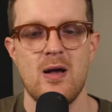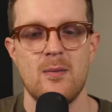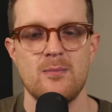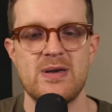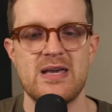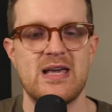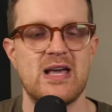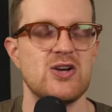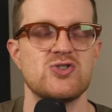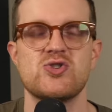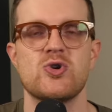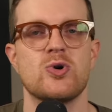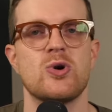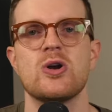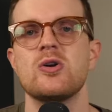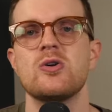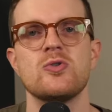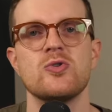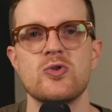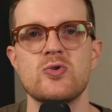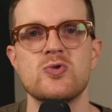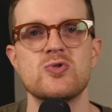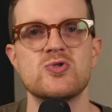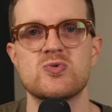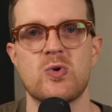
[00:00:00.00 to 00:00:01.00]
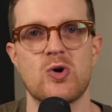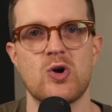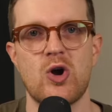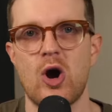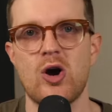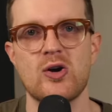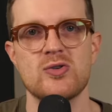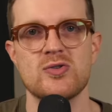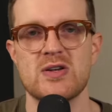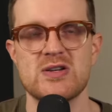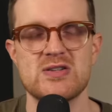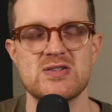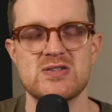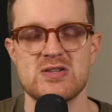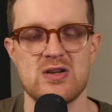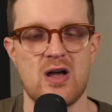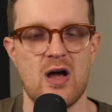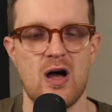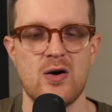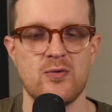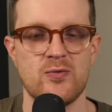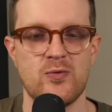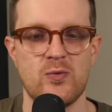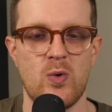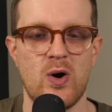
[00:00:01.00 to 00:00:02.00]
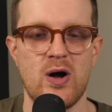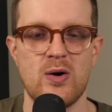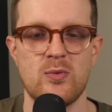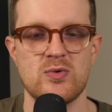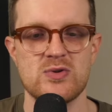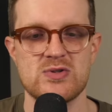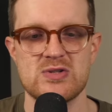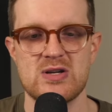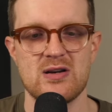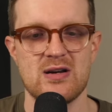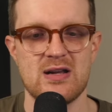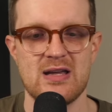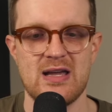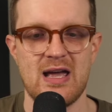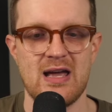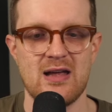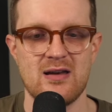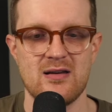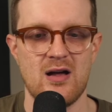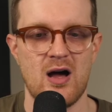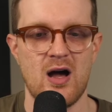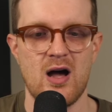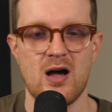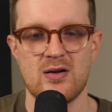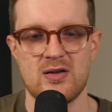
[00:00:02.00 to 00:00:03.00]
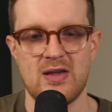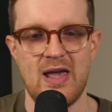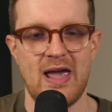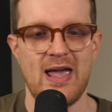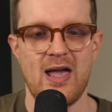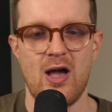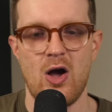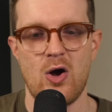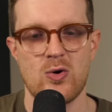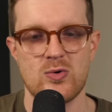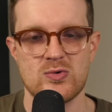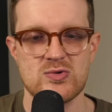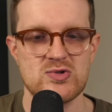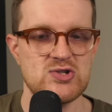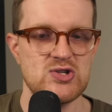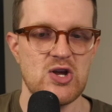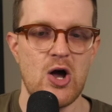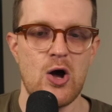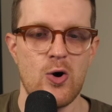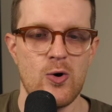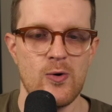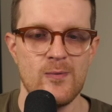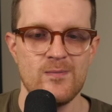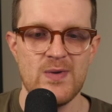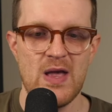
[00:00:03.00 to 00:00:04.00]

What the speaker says: because you're going to lose regardless of what was going to get KO'd. So